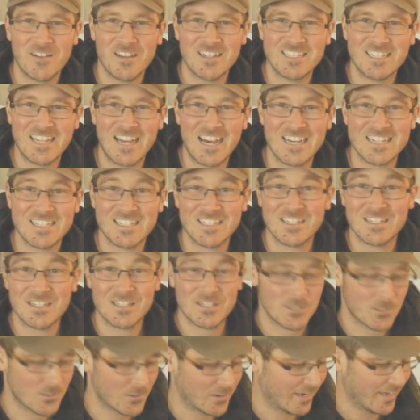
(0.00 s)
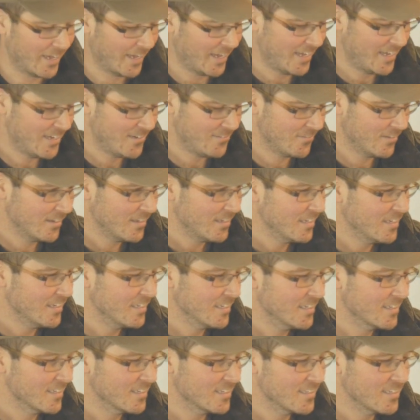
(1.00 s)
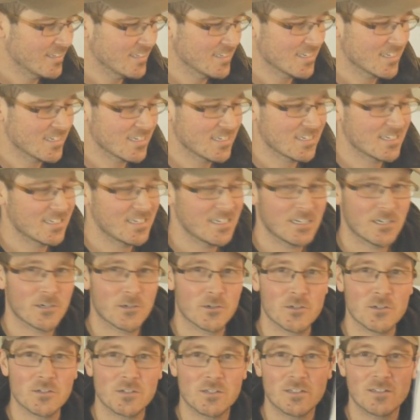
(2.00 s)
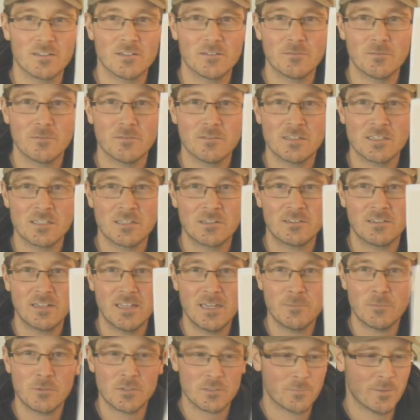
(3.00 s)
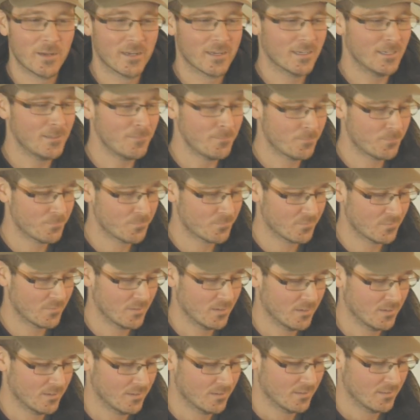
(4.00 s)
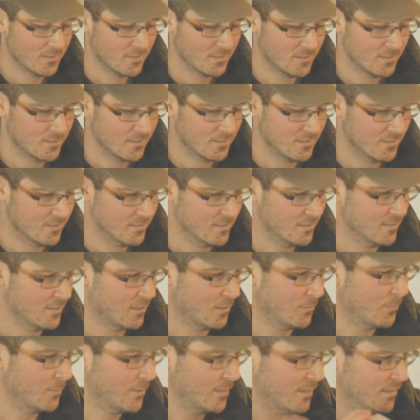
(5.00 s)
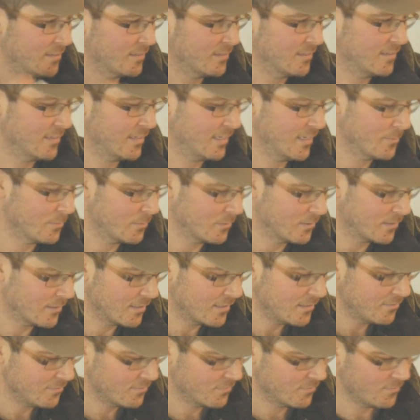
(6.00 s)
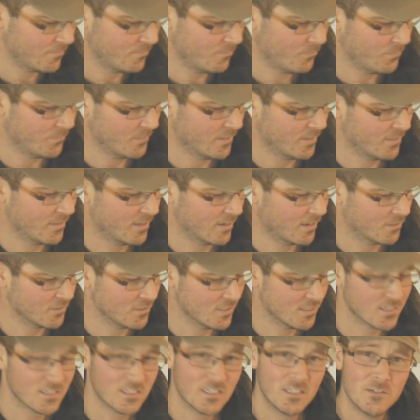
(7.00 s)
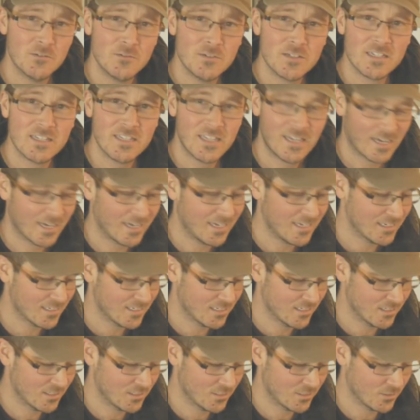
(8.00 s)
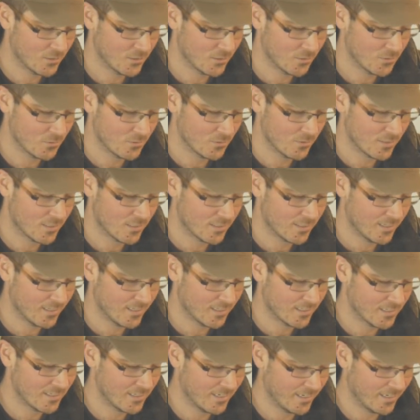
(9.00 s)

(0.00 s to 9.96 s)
fantastic. So I have these stickers, these little labels made up. I'll peel the label off, and then I'll just use that to stick